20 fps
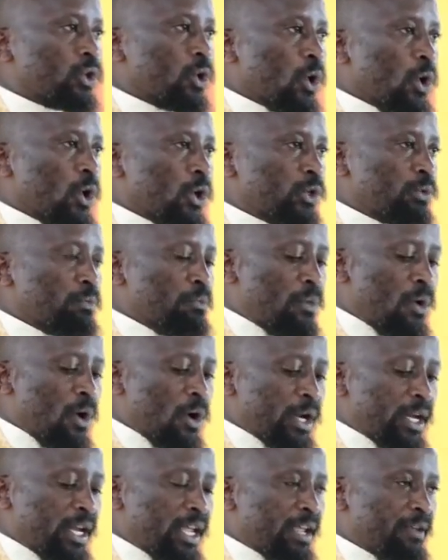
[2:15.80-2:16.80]
Good
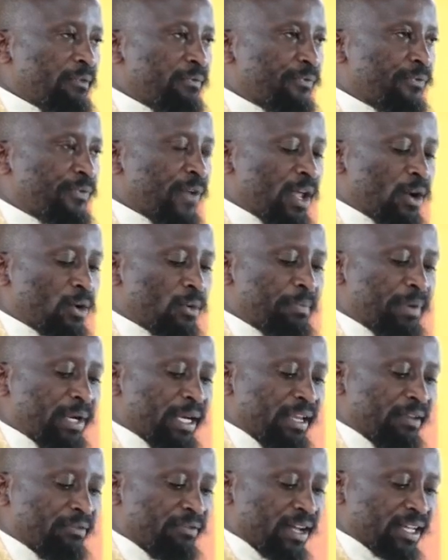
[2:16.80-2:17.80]
morning, fellow
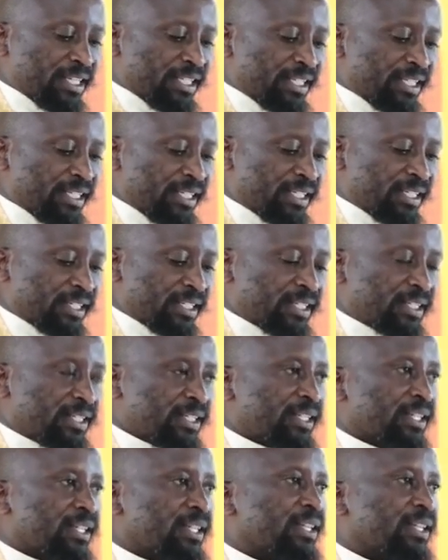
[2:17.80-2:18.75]
believers.